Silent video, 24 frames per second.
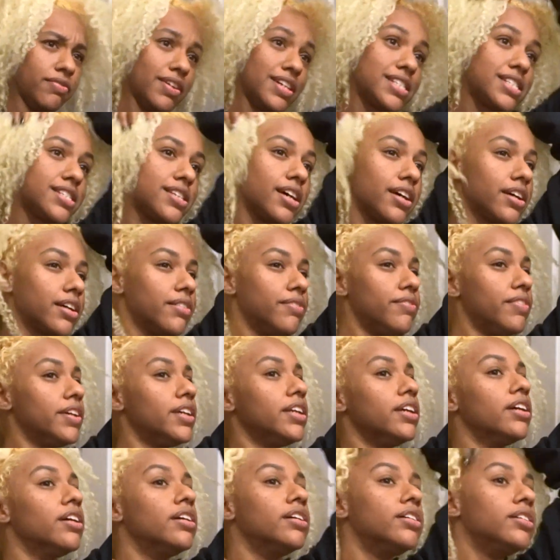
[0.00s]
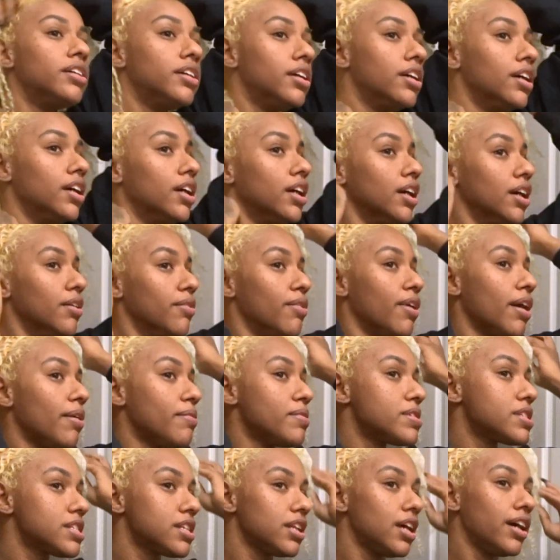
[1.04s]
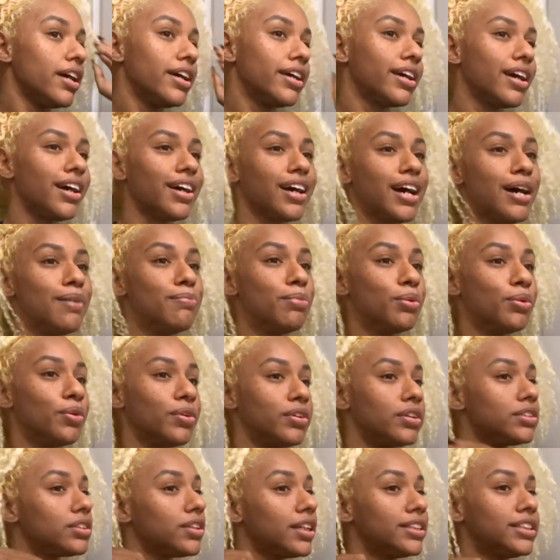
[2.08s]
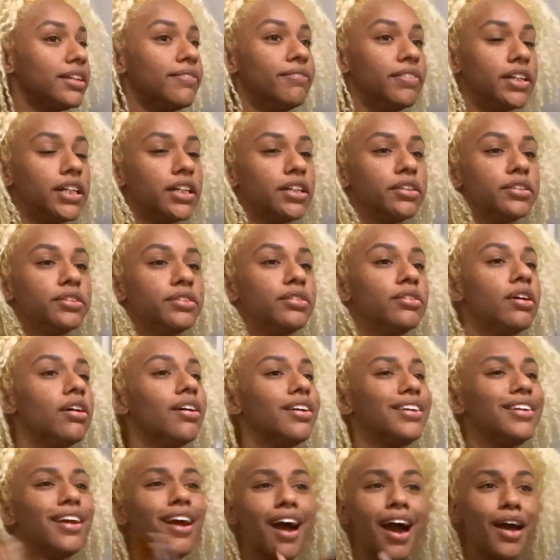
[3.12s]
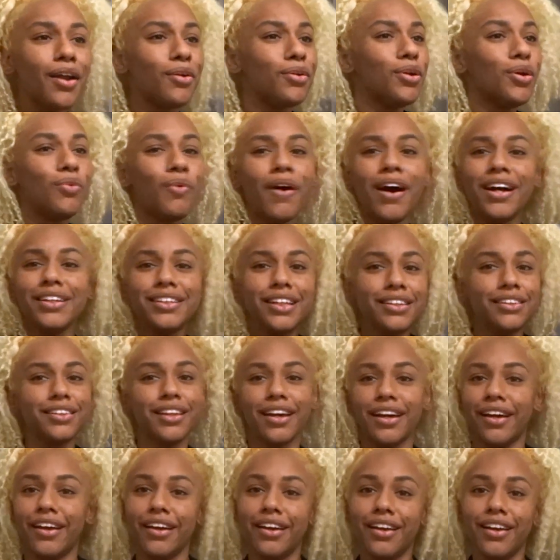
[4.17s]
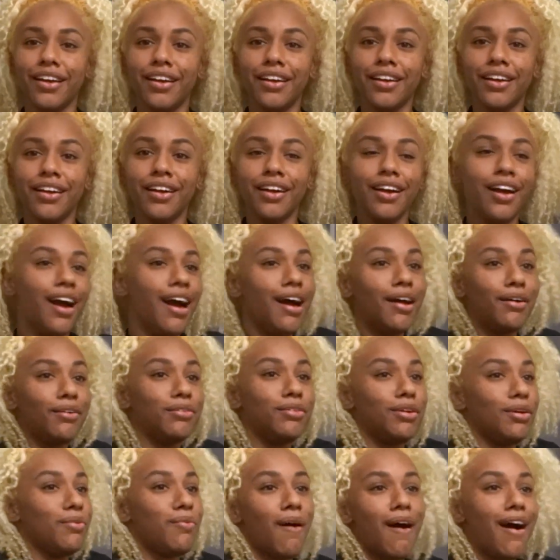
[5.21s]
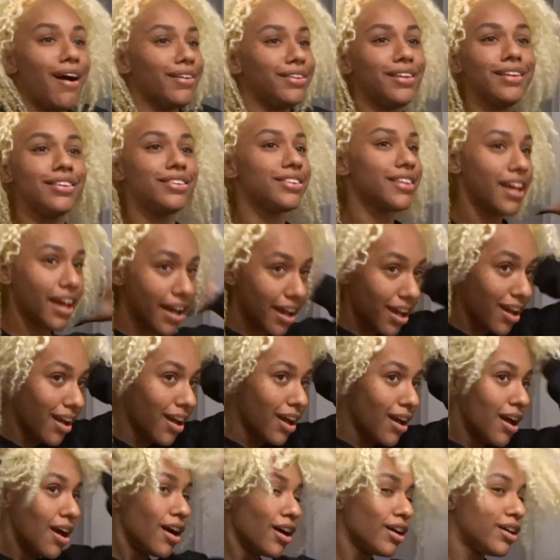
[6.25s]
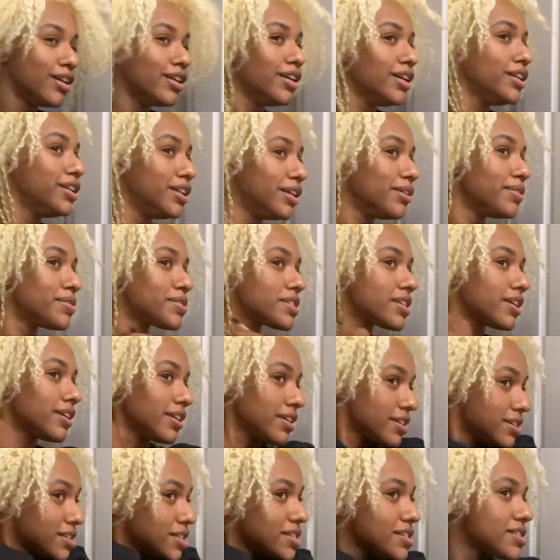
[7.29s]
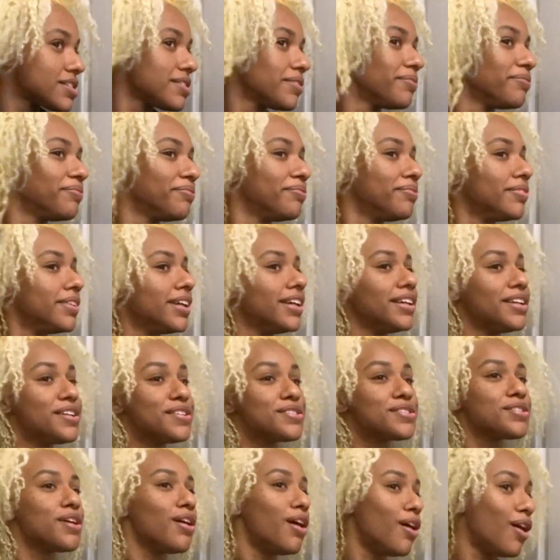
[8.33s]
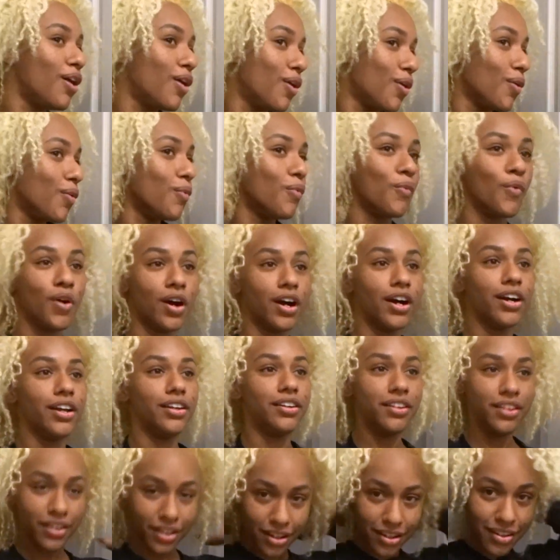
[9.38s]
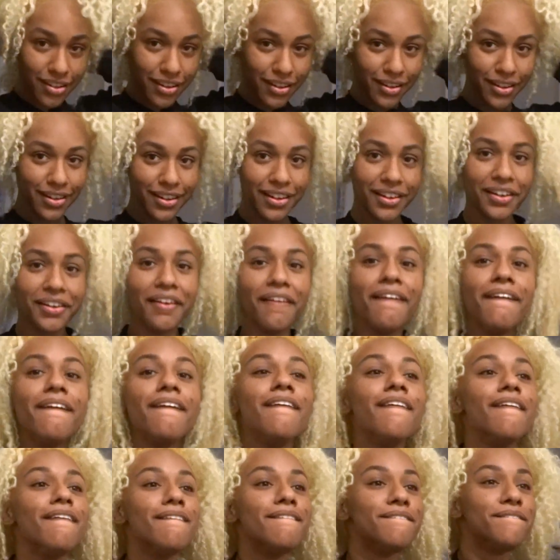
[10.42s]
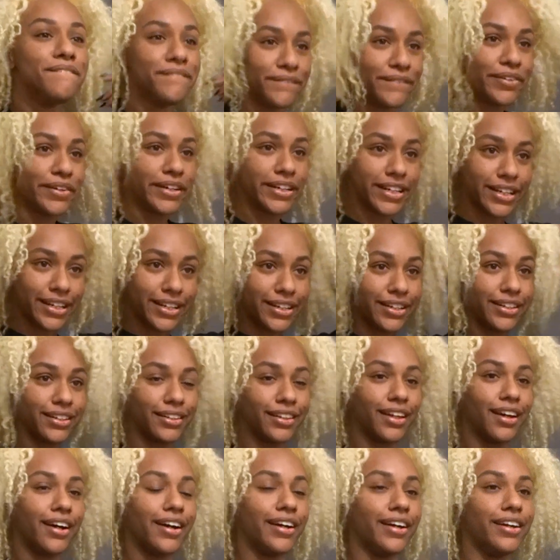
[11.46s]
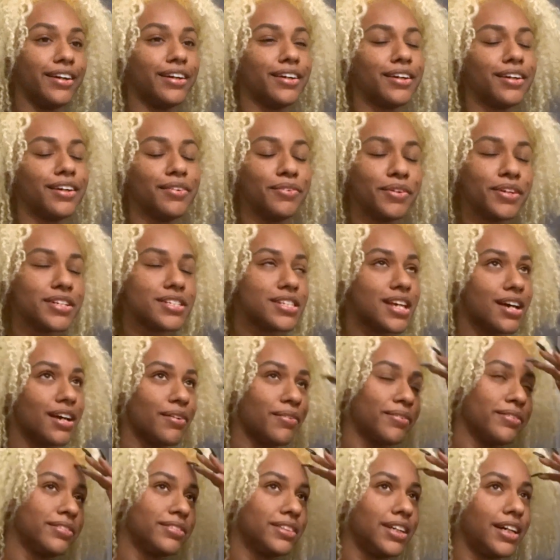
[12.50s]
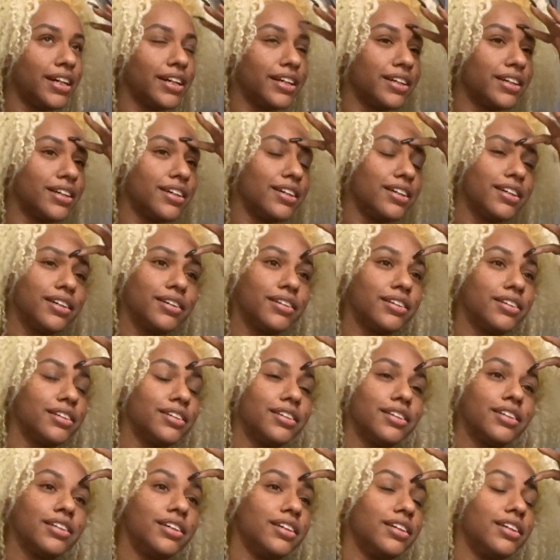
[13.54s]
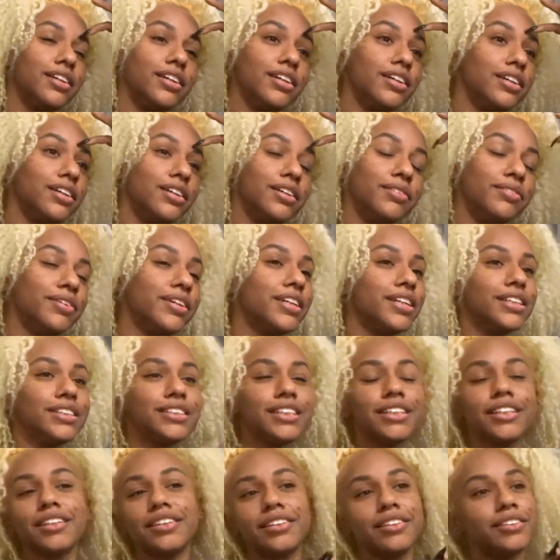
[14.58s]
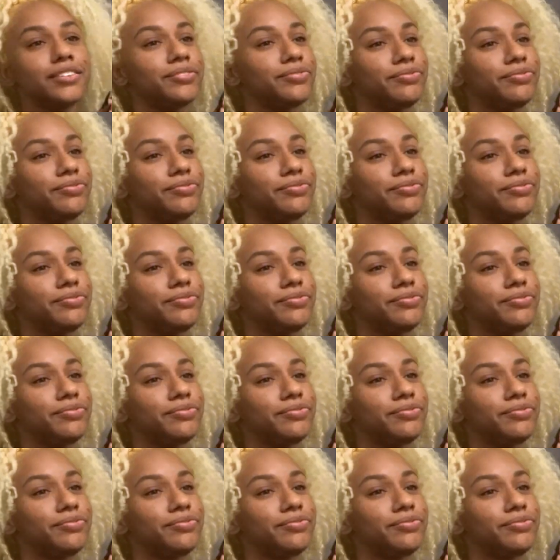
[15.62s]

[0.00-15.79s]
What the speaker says: second video where I was like, I got bored, so I did blue. Yeah, I don't know why I did that. Good news is, it is all one freaking, like, what is that, like, what is it?